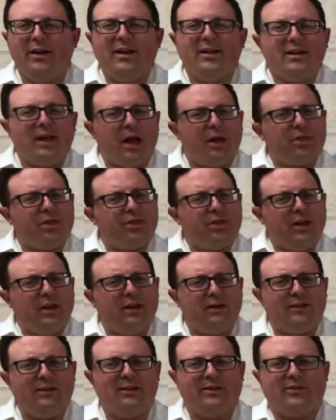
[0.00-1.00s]
Now think
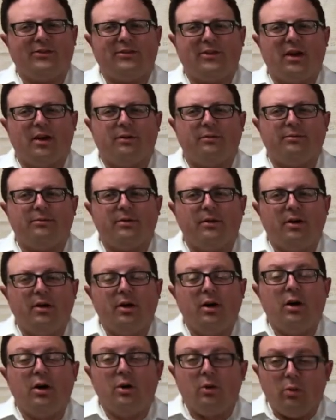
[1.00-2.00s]
to yourself,
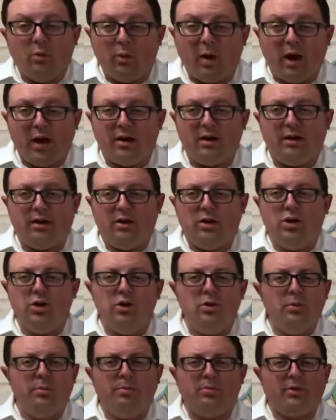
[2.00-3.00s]
when
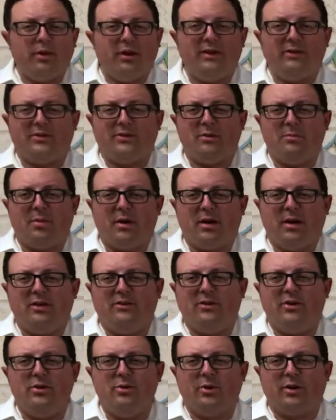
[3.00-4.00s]
you bring somebody to
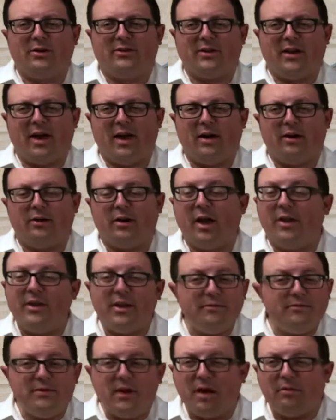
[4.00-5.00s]
your town and
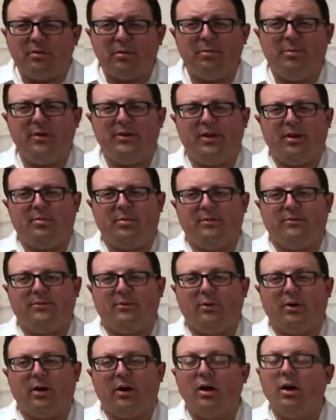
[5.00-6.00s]
they've never been there
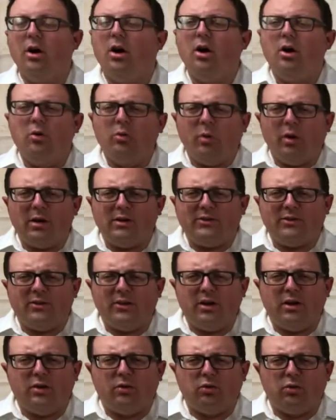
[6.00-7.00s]
before, what's the
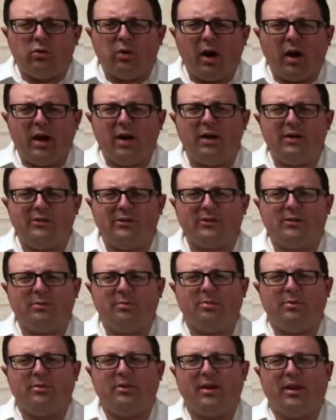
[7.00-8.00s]
greatest
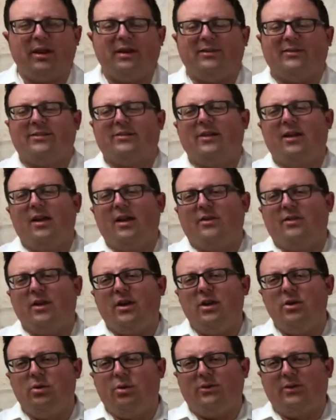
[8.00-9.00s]
place that
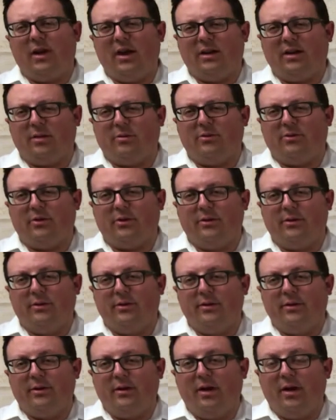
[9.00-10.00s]
you will take them to?
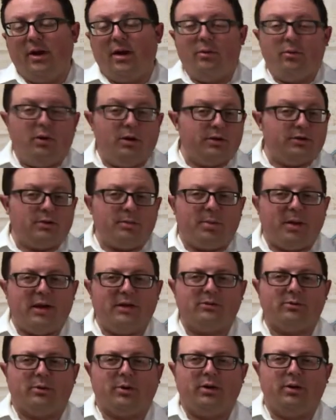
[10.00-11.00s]
Well, it
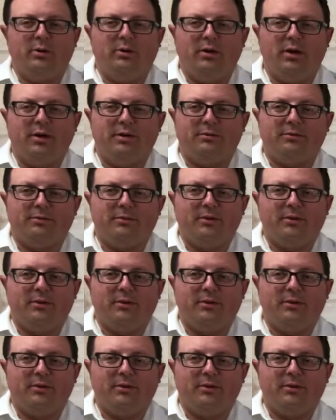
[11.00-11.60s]
depends where you live.